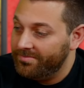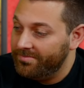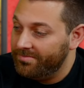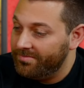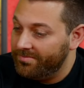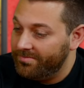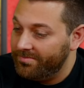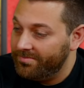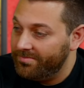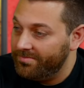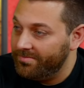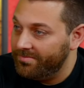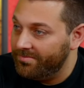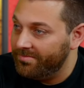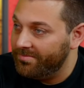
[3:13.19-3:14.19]

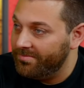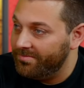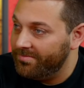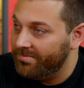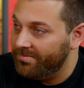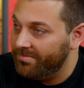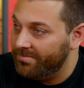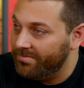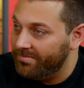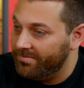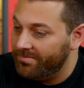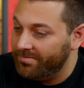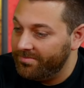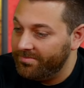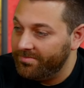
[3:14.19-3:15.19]

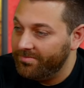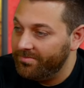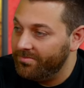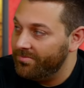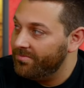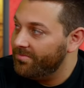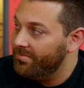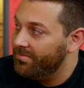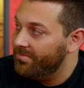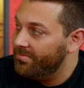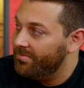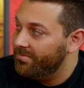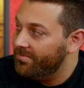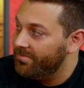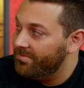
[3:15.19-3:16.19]

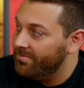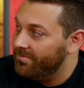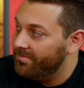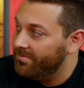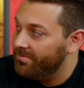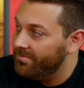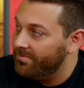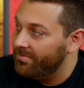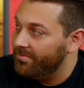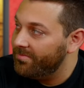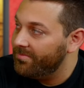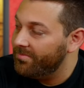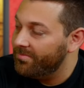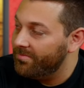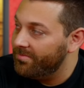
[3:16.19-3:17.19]

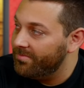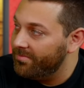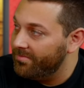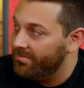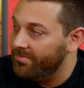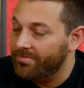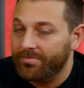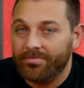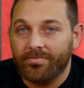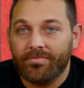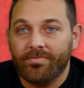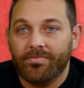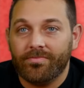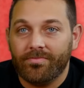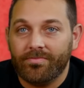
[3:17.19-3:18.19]

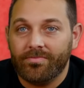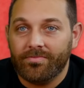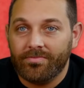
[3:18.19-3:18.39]
No words are spoken by the person on screen.